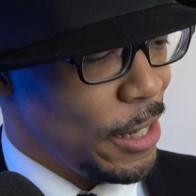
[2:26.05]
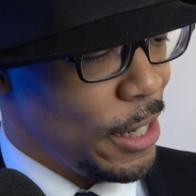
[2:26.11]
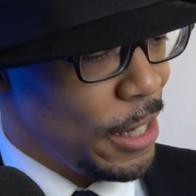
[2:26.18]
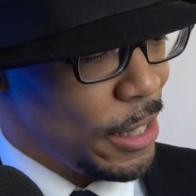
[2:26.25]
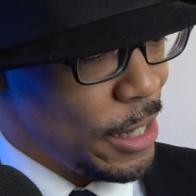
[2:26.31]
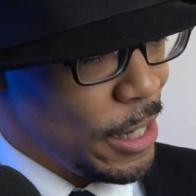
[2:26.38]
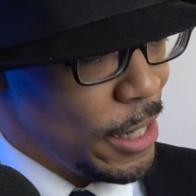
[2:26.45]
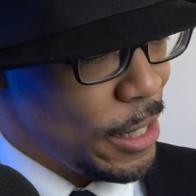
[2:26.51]

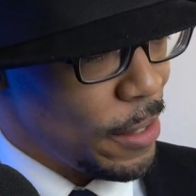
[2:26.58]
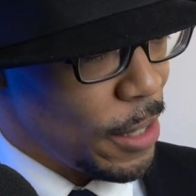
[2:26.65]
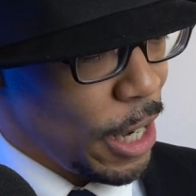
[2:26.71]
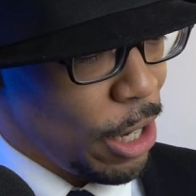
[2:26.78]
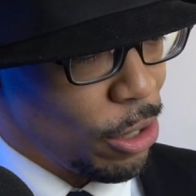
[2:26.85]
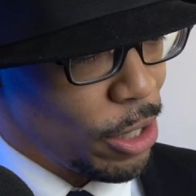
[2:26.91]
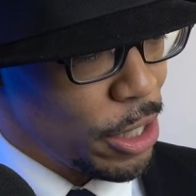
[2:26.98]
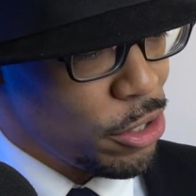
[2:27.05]
and then
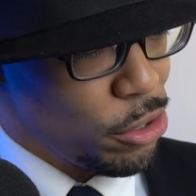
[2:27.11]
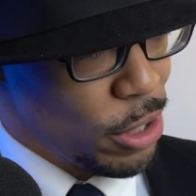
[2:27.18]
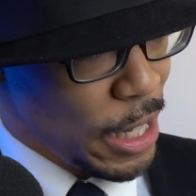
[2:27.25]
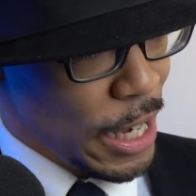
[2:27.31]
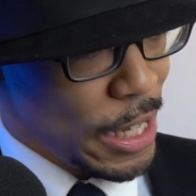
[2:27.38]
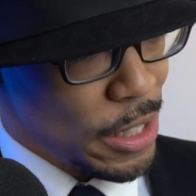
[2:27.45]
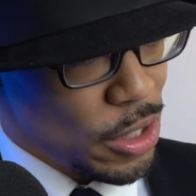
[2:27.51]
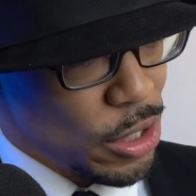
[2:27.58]
I'll let you
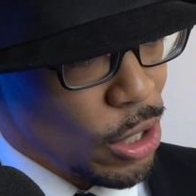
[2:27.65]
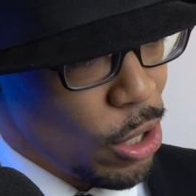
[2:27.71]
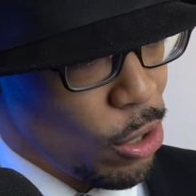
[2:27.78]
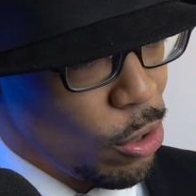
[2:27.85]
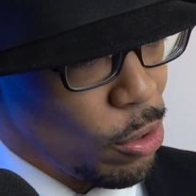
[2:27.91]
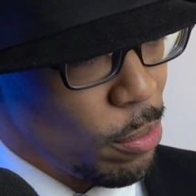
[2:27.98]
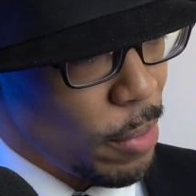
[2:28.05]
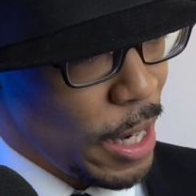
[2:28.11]
guys
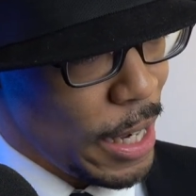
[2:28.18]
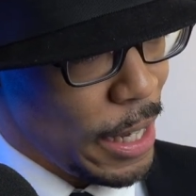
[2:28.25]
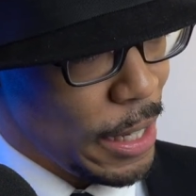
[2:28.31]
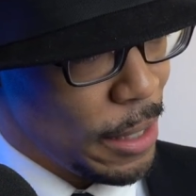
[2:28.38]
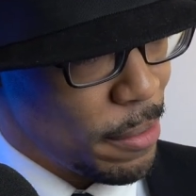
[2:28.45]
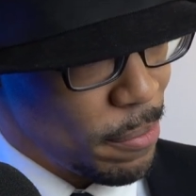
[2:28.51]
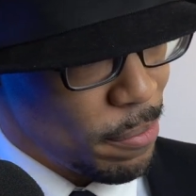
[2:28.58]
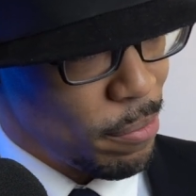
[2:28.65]
know
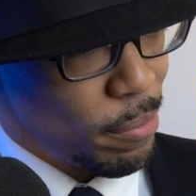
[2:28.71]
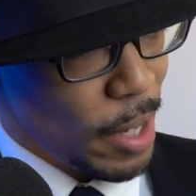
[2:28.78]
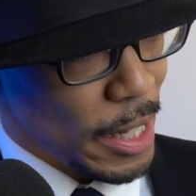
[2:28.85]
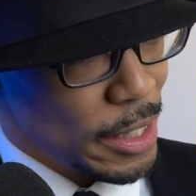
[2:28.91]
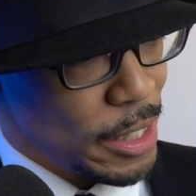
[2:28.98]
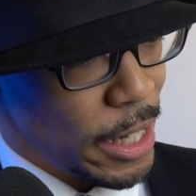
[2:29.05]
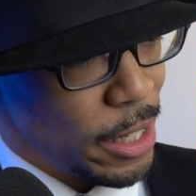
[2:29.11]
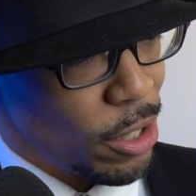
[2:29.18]
my
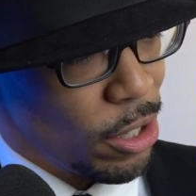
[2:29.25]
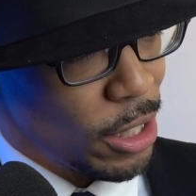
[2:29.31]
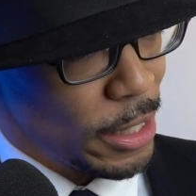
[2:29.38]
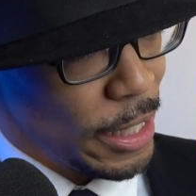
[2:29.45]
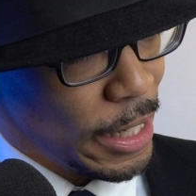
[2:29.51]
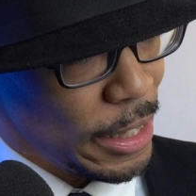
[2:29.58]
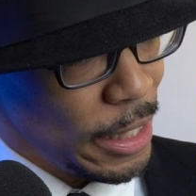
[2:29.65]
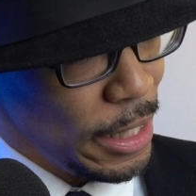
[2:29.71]
take on it
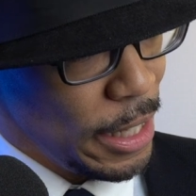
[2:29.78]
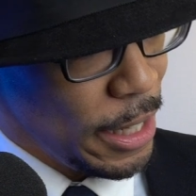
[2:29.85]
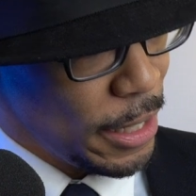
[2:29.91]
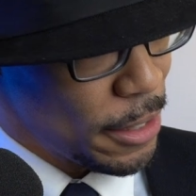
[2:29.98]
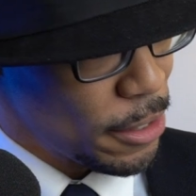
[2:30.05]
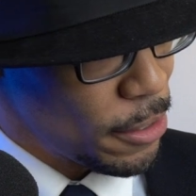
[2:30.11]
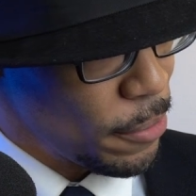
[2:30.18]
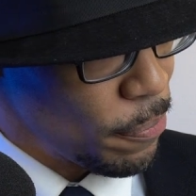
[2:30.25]
at the
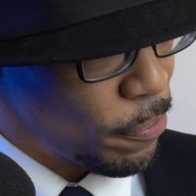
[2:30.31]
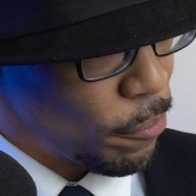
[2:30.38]
end.